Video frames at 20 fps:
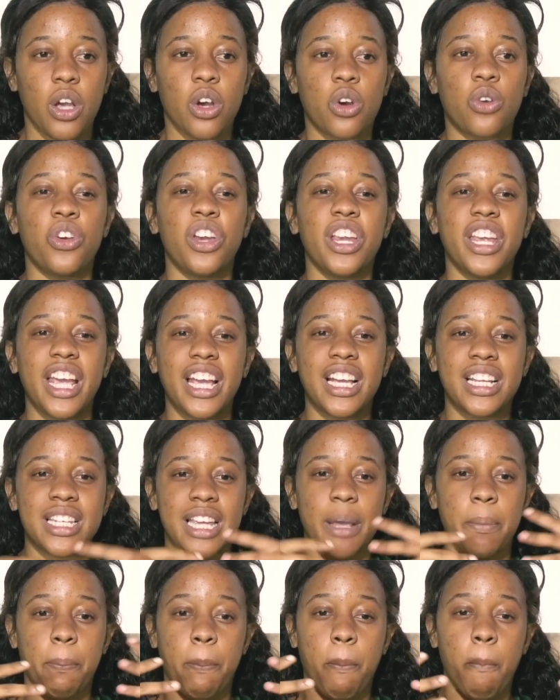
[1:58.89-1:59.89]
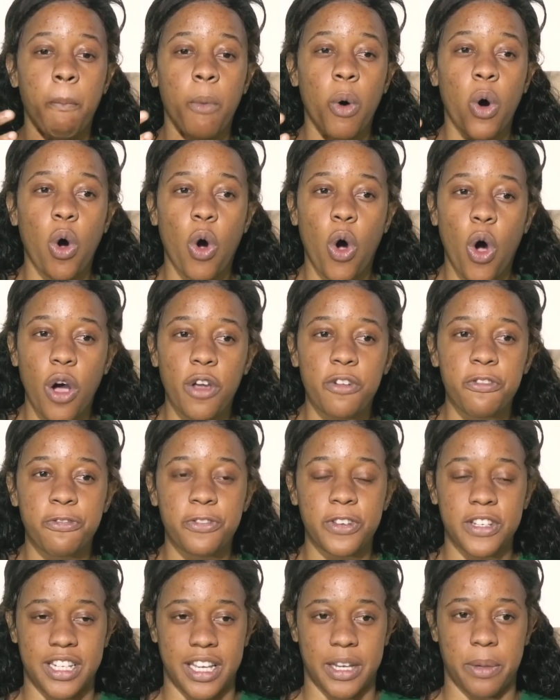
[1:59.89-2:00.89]
create a more
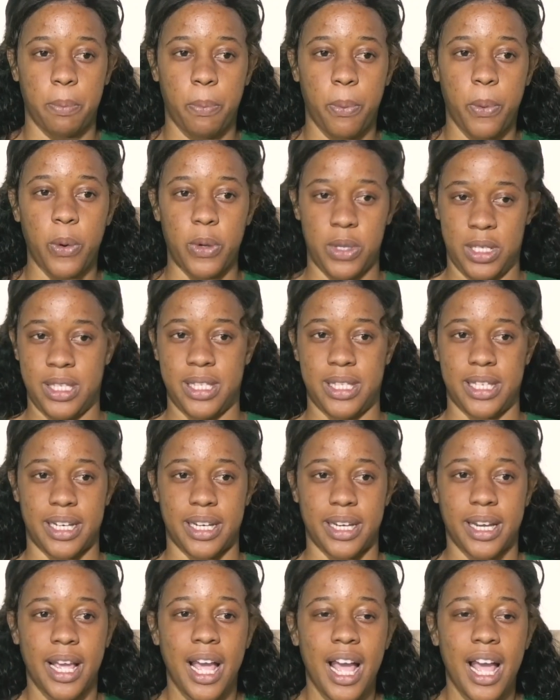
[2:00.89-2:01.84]
confident person.